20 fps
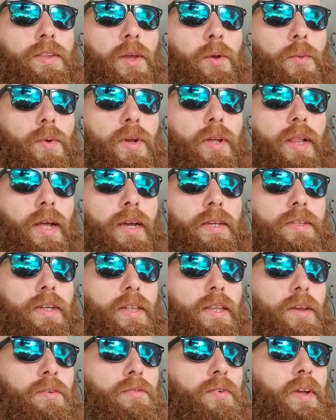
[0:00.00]
they realized that
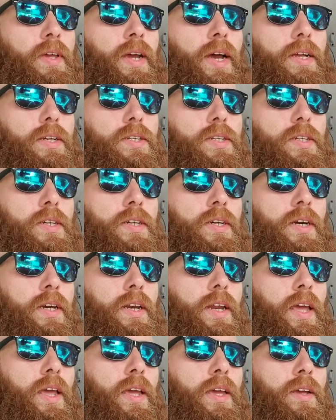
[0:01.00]
they forgot to cut
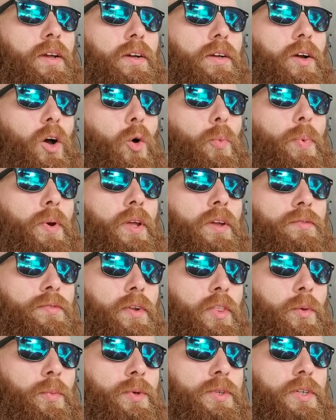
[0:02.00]
a opening for
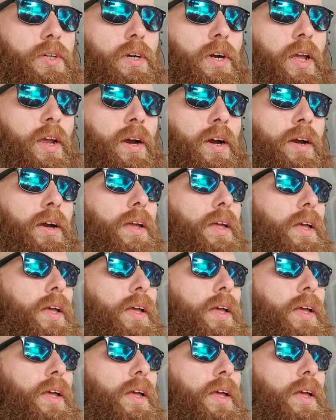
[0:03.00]
the return air,